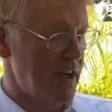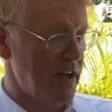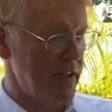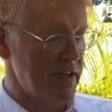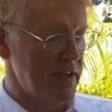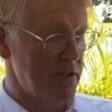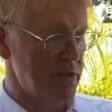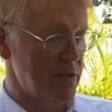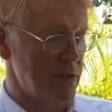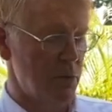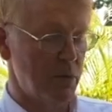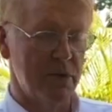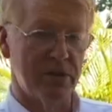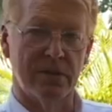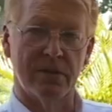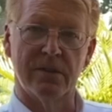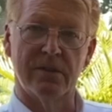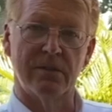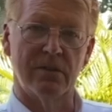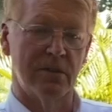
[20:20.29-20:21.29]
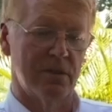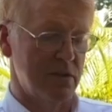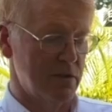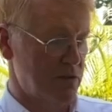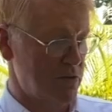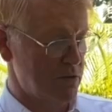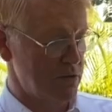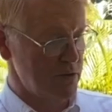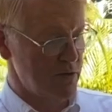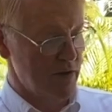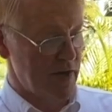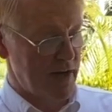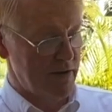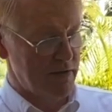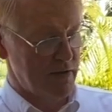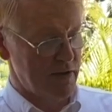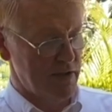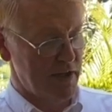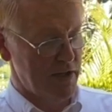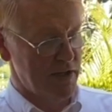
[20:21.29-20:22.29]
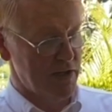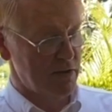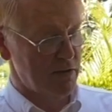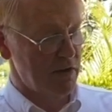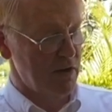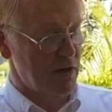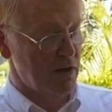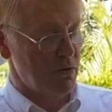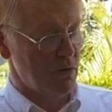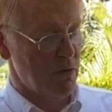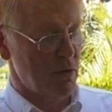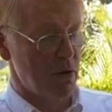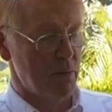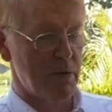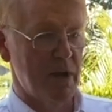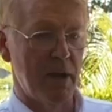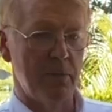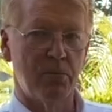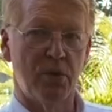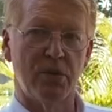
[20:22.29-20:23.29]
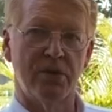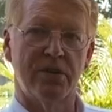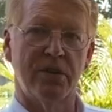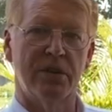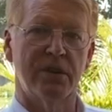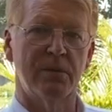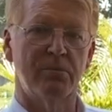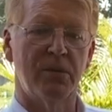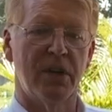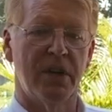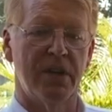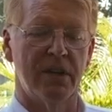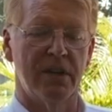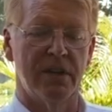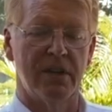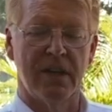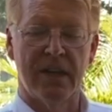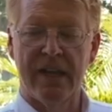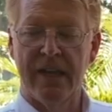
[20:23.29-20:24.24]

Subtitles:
either with the screwdriver here or by pushing the button.